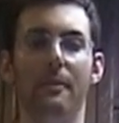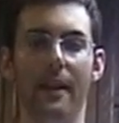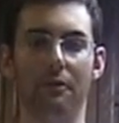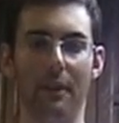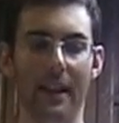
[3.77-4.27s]

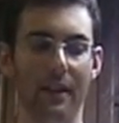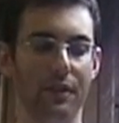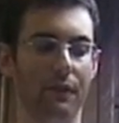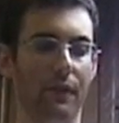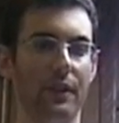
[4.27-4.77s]
make
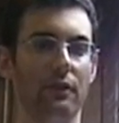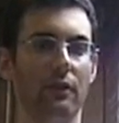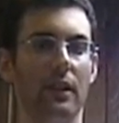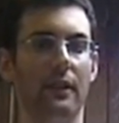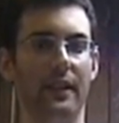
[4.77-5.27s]
rings for your
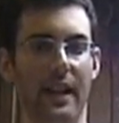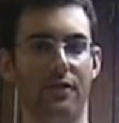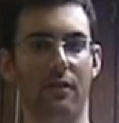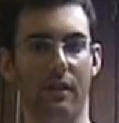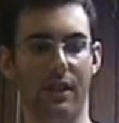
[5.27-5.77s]
Lulav and
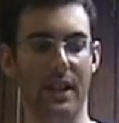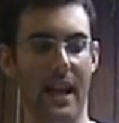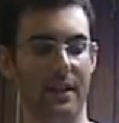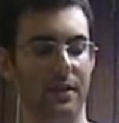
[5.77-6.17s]
Esrog set